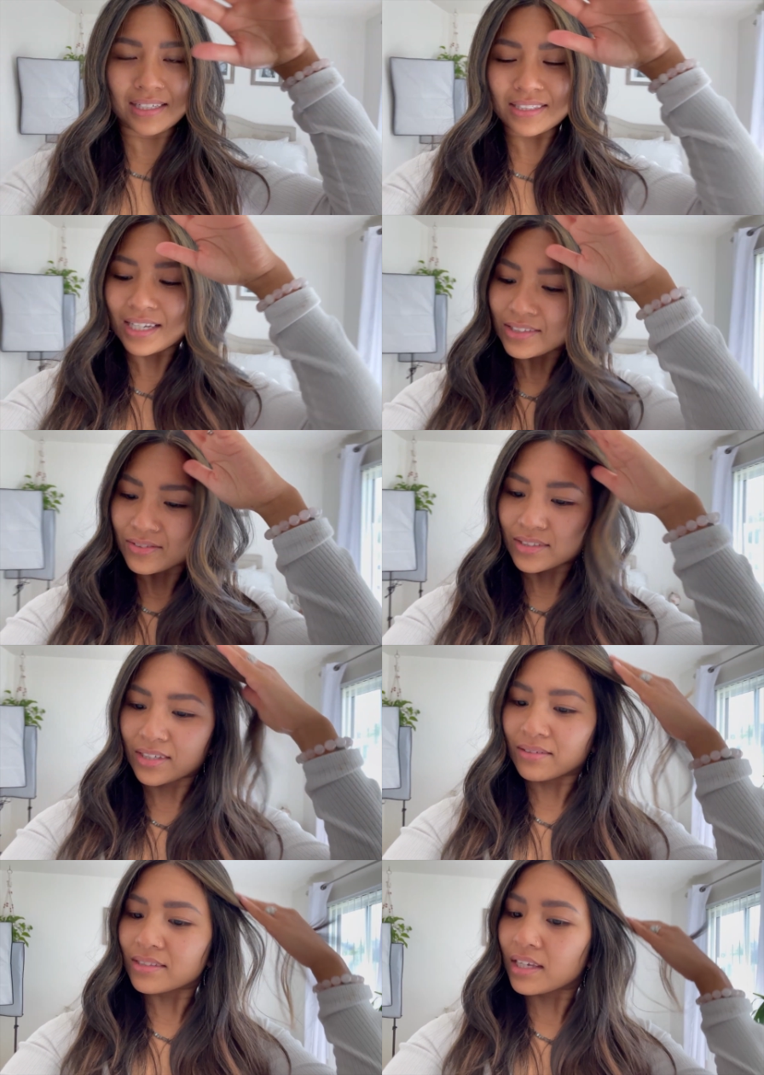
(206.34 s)
test
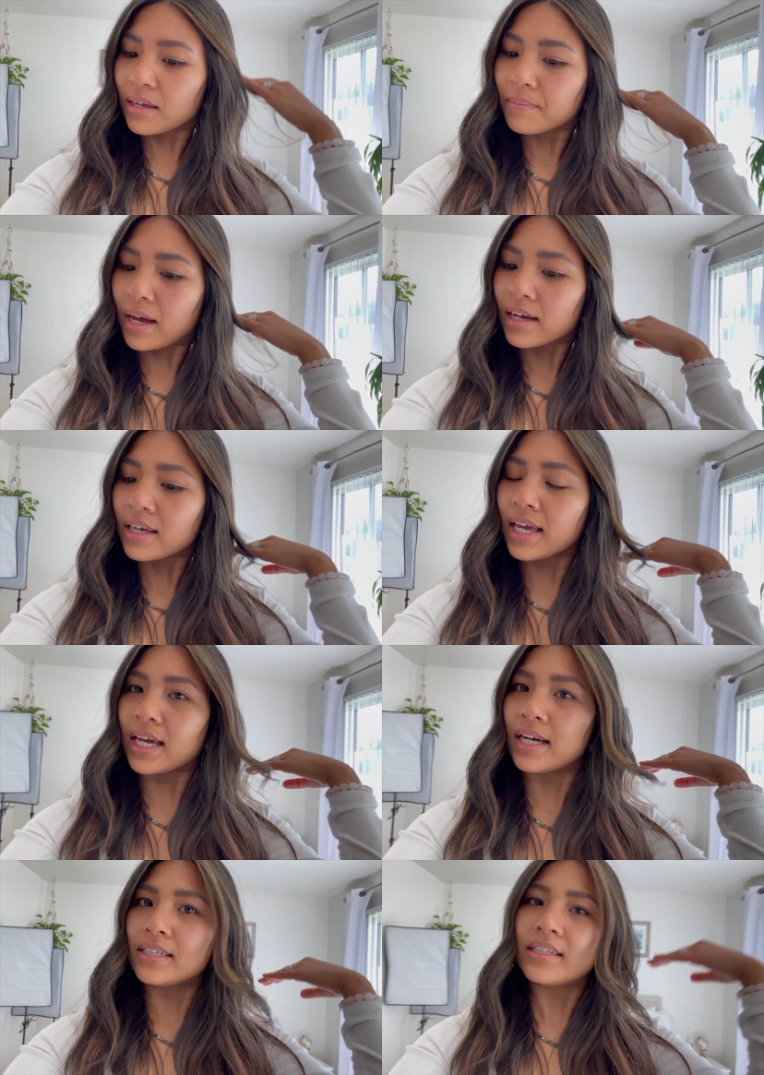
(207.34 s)
results came back
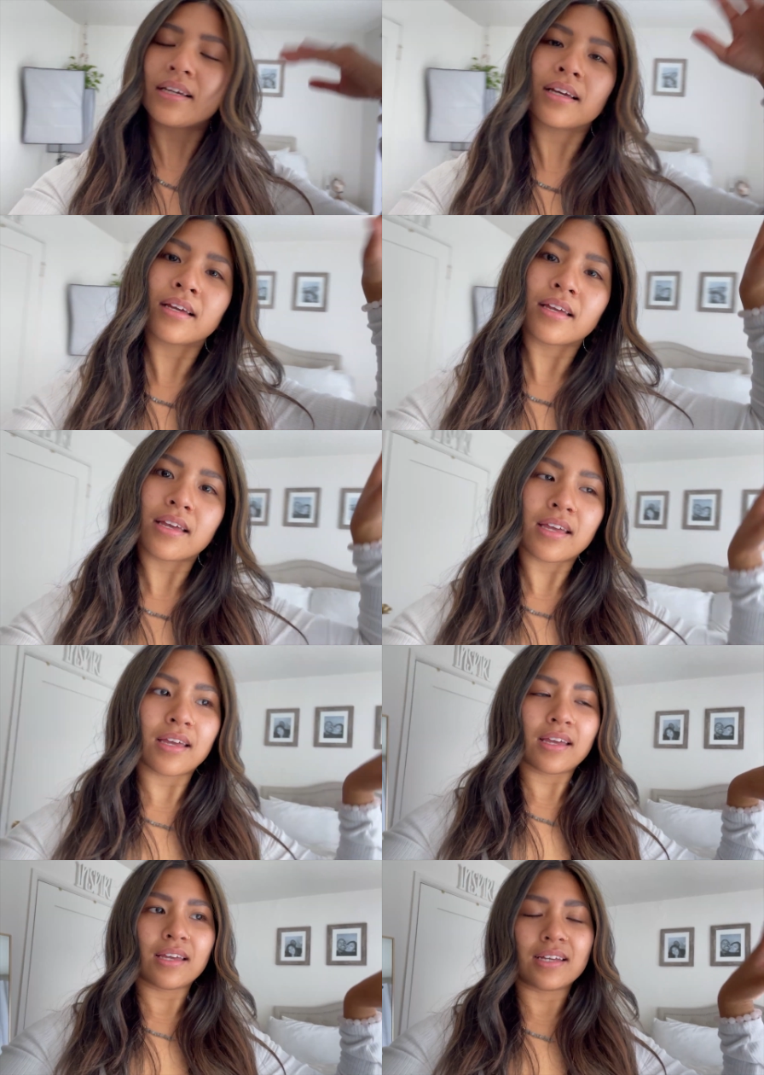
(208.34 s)
and
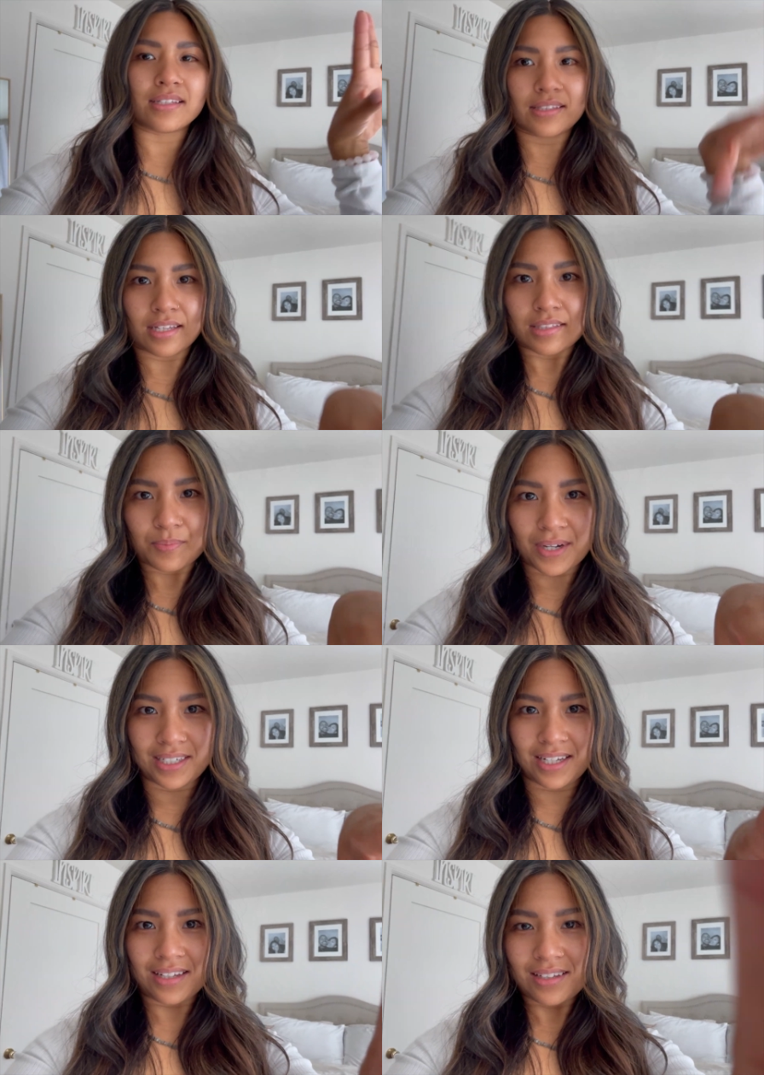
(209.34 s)
it says
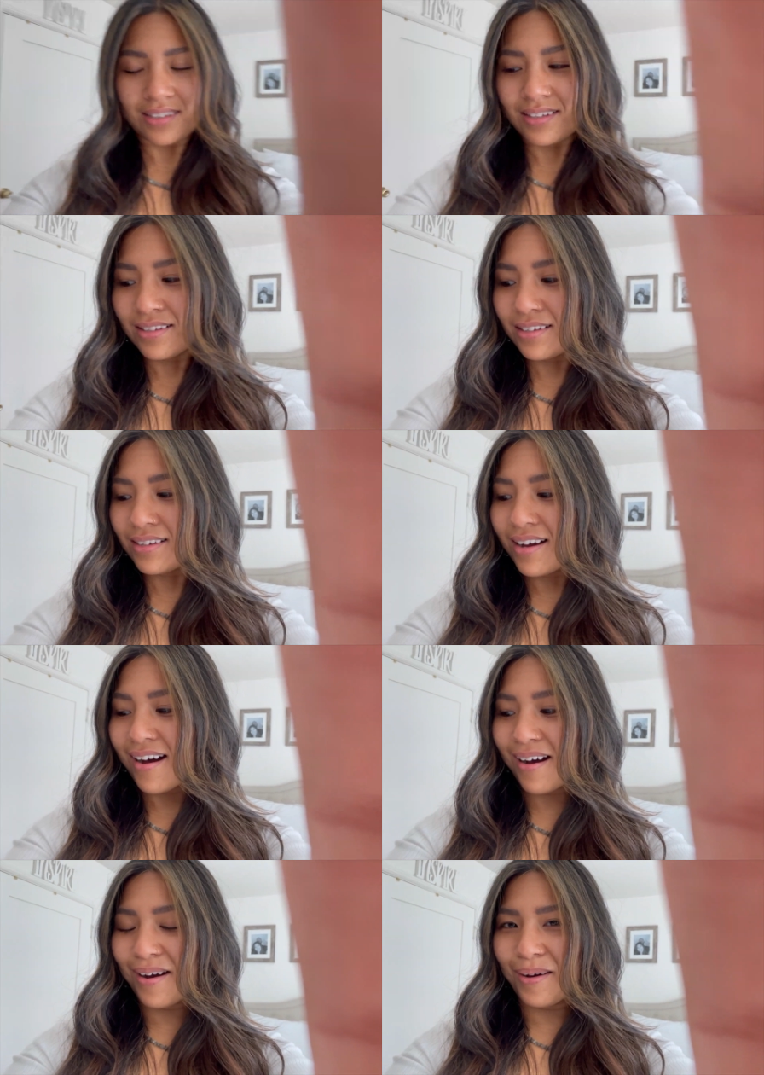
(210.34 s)
pregnant.
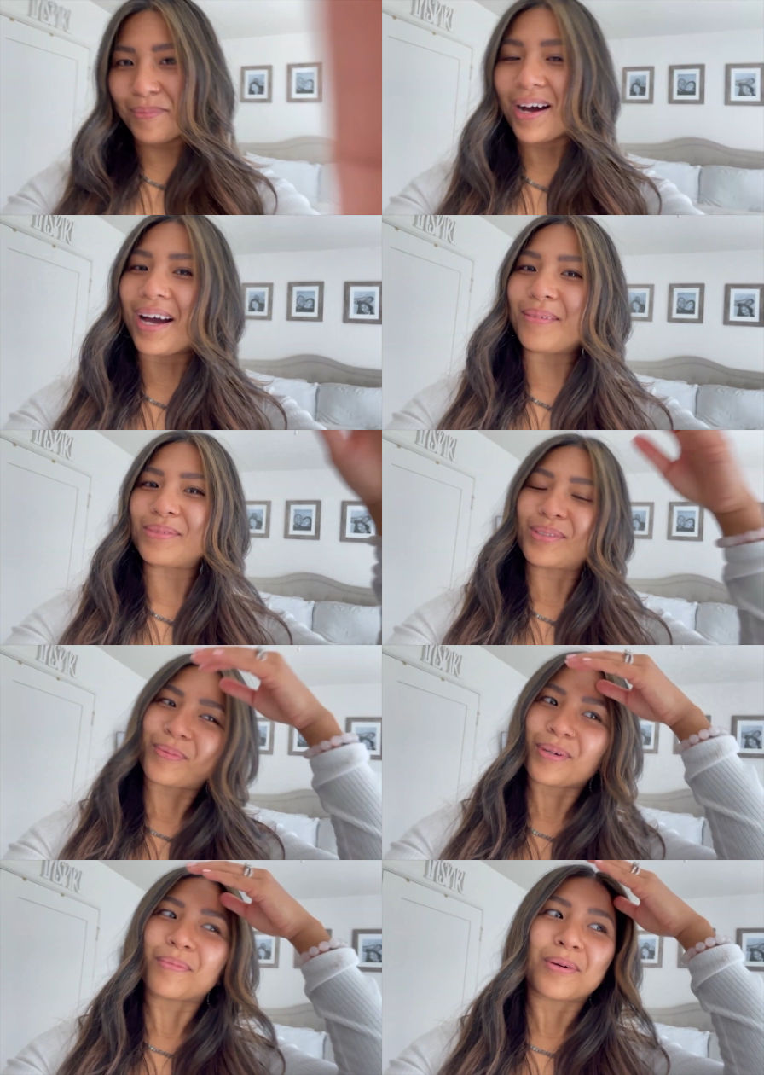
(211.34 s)
Um, I'm
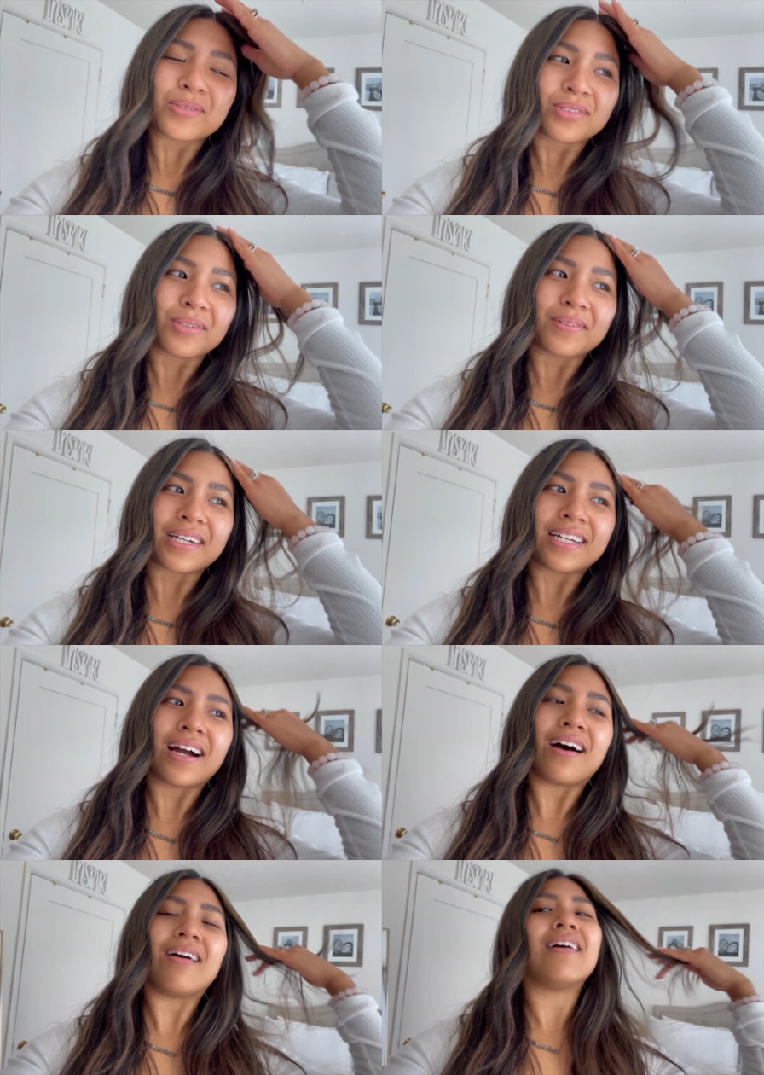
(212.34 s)
super emotional right
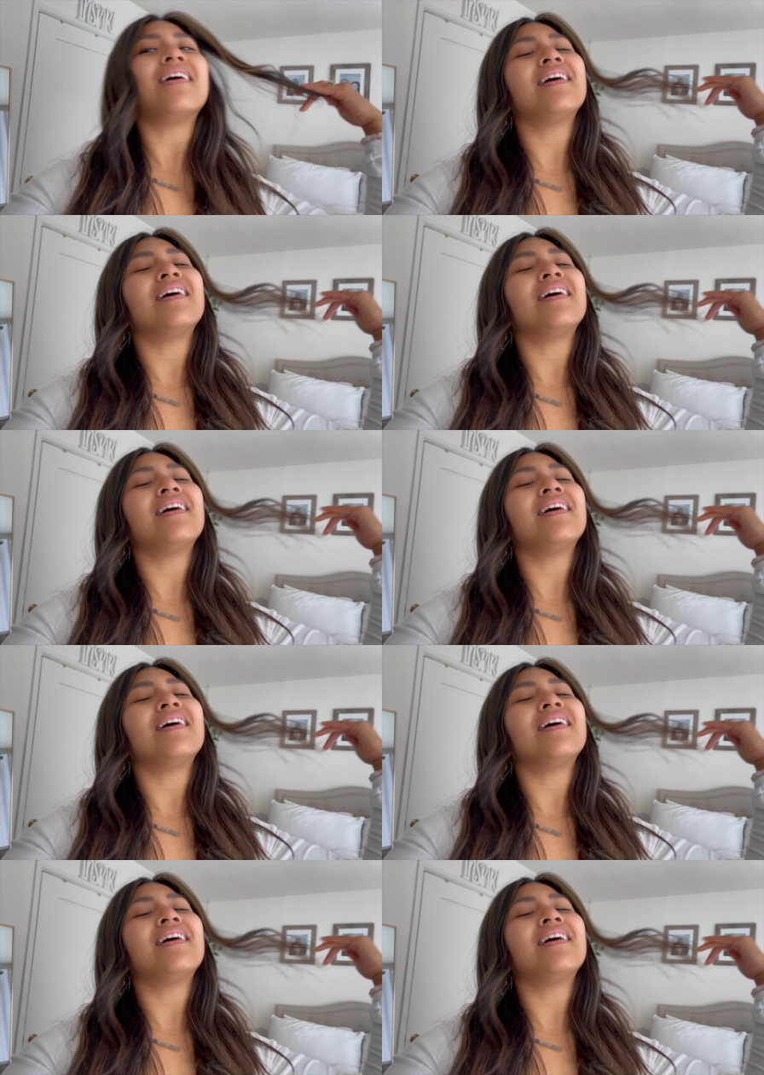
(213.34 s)
now